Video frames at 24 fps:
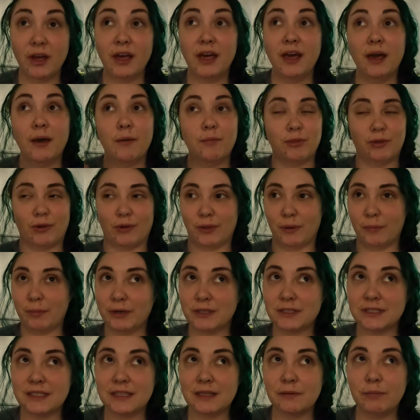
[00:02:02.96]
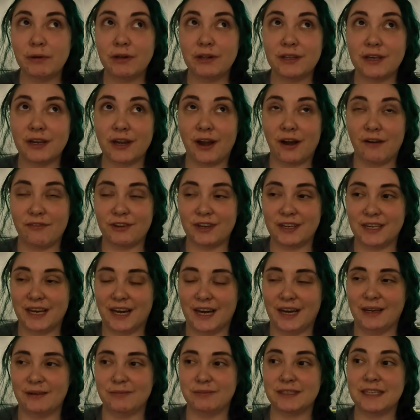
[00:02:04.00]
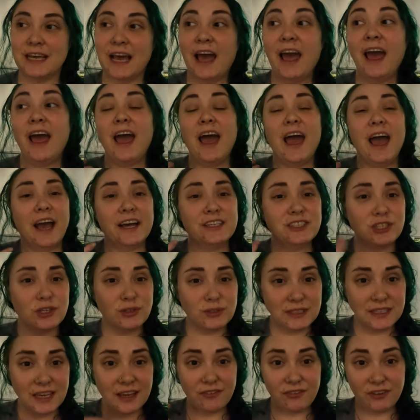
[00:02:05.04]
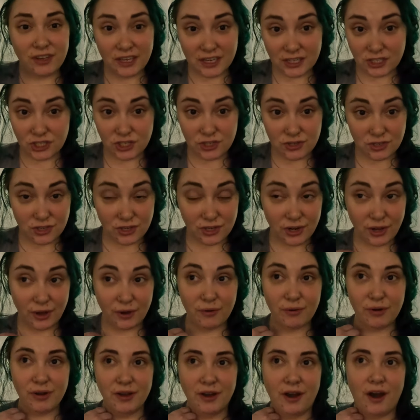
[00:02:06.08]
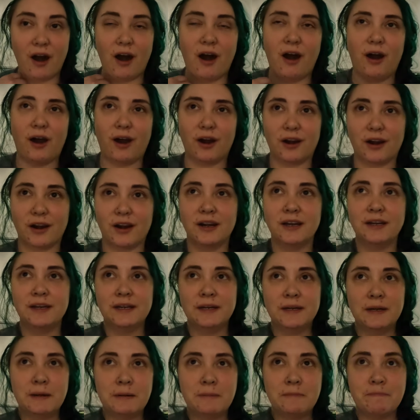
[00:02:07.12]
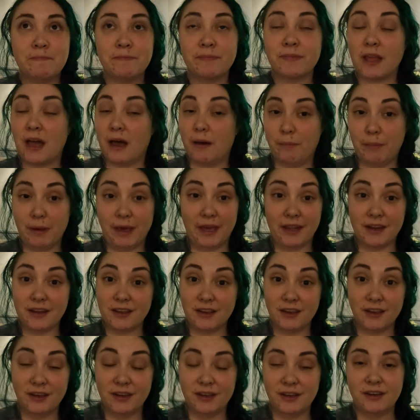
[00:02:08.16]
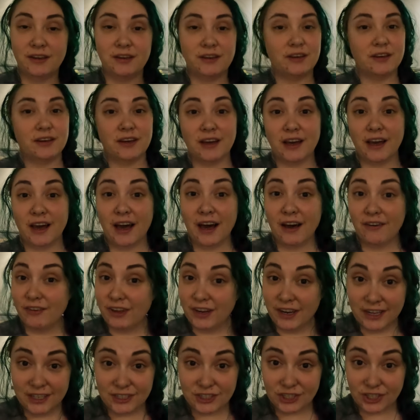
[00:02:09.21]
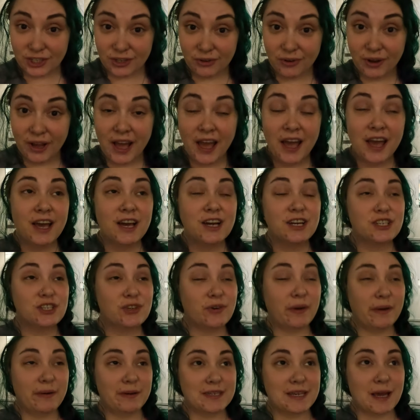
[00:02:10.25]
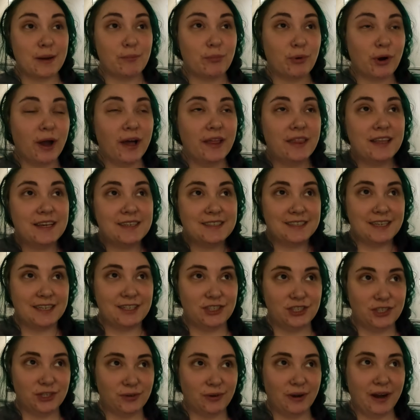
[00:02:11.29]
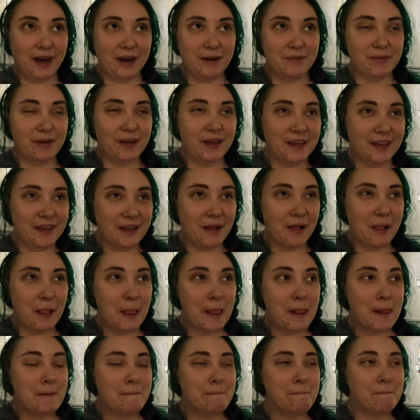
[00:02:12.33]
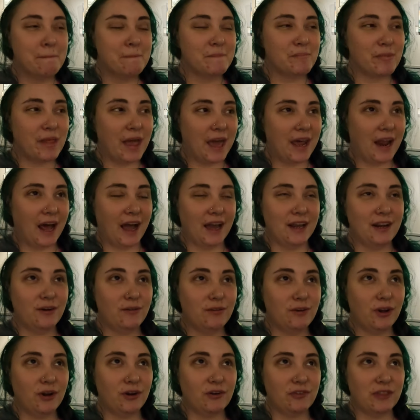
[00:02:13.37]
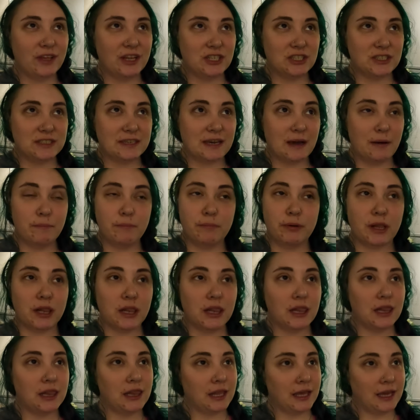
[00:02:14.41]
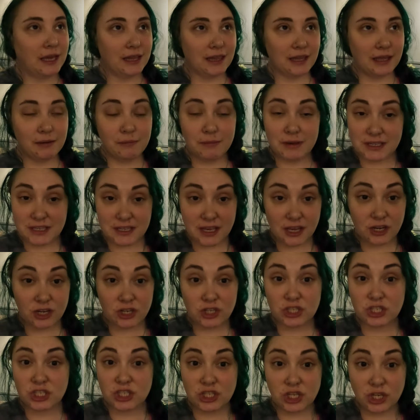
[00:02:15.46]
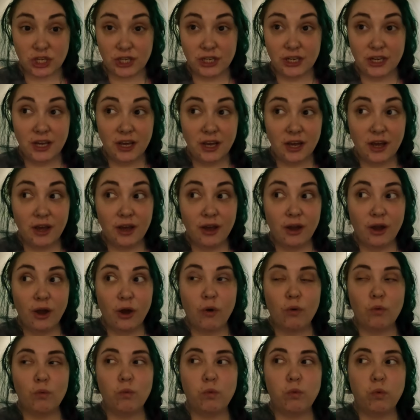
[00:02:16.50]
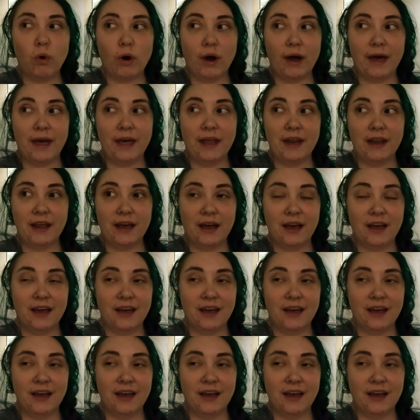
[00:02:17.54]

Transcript: I'm the only person in the building oftentimes. And so safety issues, you know, are a bit of an issue. So anyways, I brought this issue up, and I don't know if they just completely misunderstood what